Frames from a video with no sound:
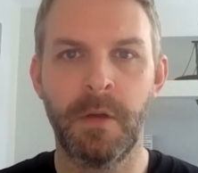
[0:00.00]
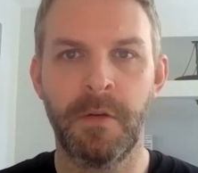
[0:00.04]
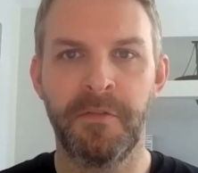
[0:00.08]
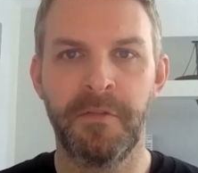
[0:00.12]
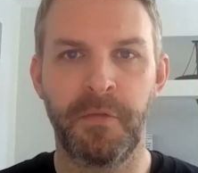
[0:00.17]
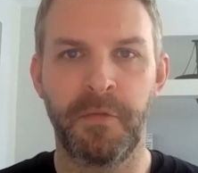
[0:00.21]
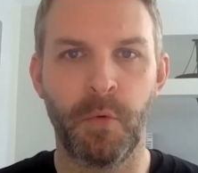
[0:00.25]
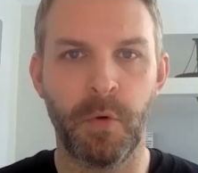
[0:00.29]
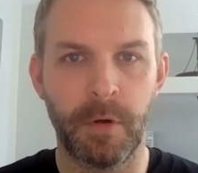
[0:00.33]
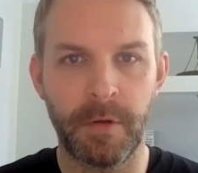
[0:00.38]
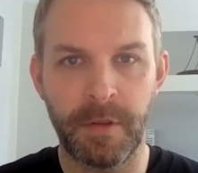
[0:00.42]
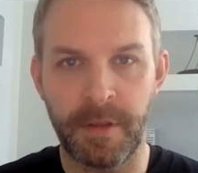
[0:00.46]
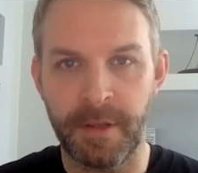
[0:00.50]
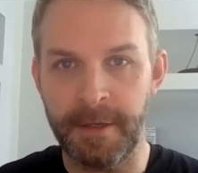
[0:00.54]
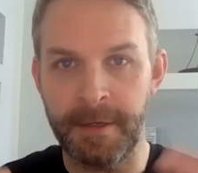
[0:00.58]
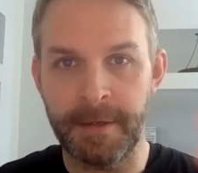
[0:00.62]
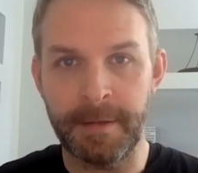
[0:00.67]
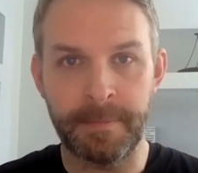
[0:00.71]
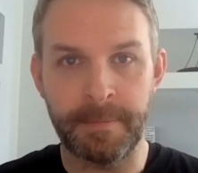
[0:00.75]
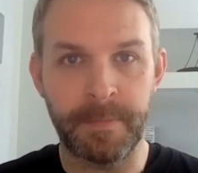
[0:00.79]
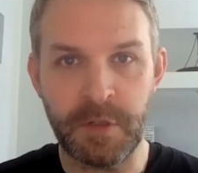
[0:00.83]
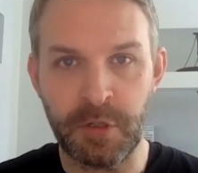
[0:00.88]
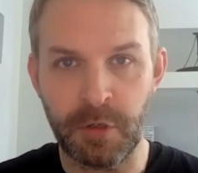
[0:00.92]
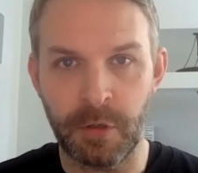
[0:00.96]
for
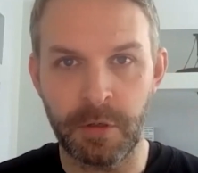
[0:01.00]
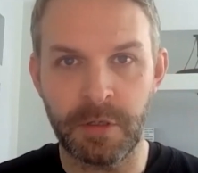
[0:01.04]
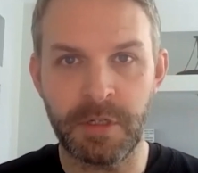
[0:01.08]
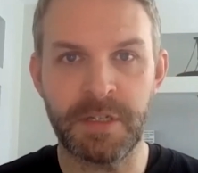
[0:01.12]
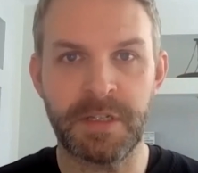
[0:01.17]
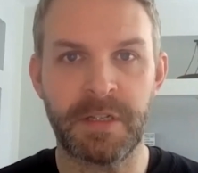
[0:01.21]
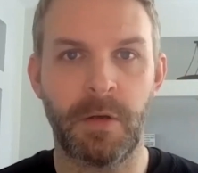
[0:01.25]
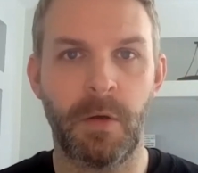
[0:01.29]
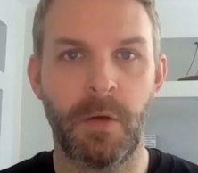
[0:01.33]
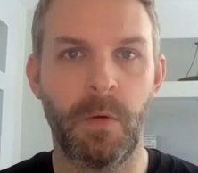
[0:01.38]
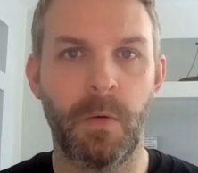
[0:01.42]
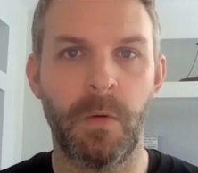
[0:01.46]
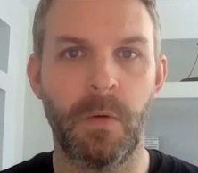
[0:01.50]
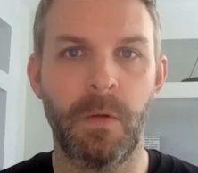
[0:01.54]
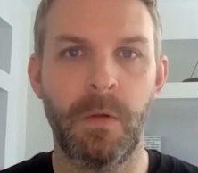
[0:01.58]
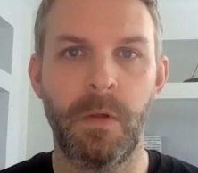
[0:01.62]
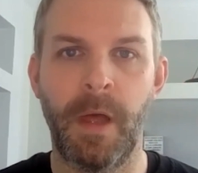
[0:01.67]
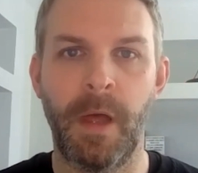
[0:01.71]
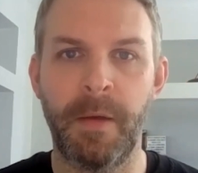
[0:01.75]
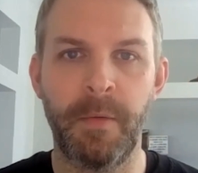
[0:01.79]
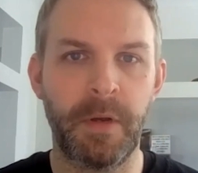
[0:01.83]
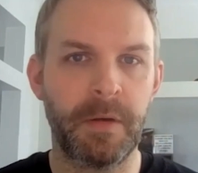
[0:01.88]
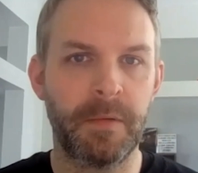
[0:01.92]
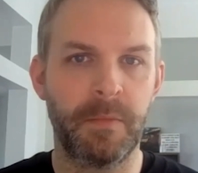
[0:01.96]
the church as a whole?
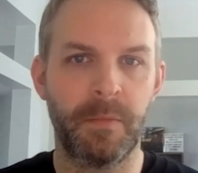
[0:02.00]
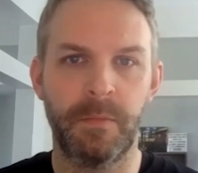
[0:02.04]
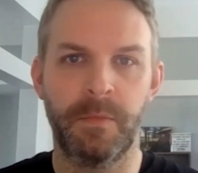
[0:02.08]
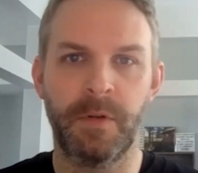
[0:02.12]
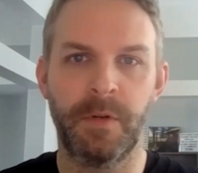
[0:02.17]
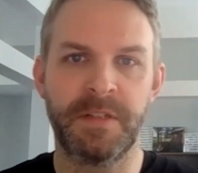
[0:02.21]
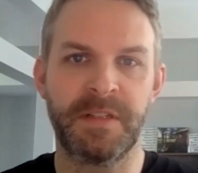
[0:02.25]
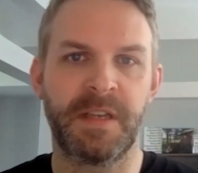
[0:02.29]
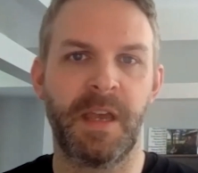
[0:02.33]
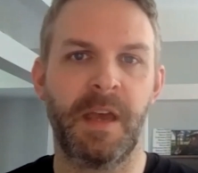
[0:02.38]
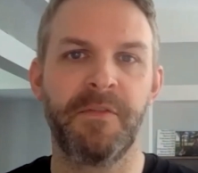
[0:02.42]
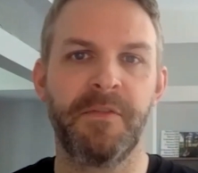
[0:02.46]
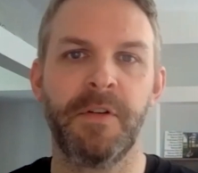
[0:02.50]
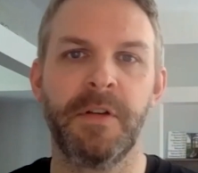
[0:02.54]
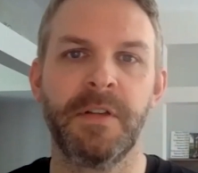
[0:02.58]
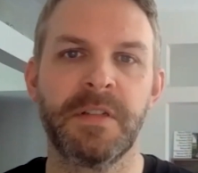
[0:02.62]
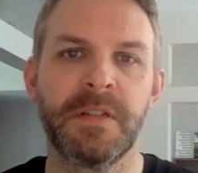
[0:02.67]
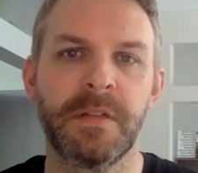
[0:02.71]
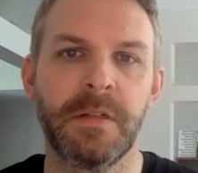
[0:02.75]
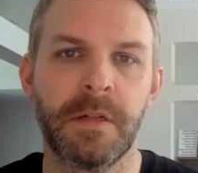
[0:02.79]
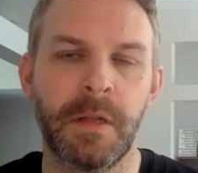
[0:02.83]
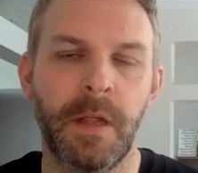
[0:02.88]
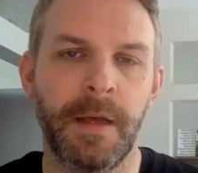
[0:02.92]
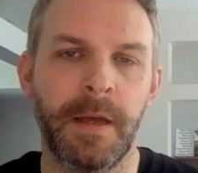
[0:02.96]
What does
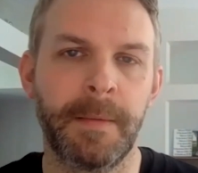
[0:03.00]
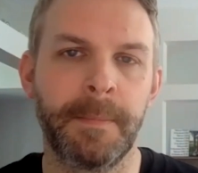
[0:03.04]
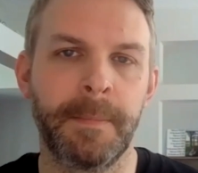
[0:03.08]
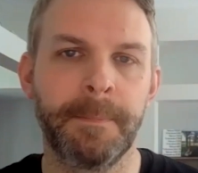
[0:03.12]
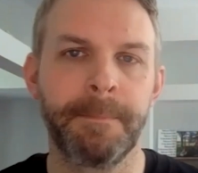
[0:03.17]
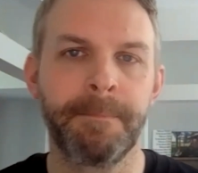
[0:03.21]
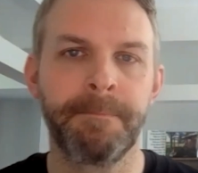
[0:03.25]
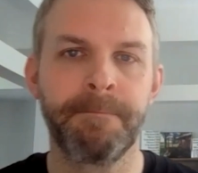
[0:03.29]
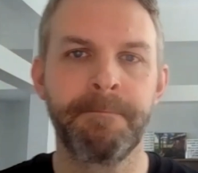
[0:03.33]
governance look like?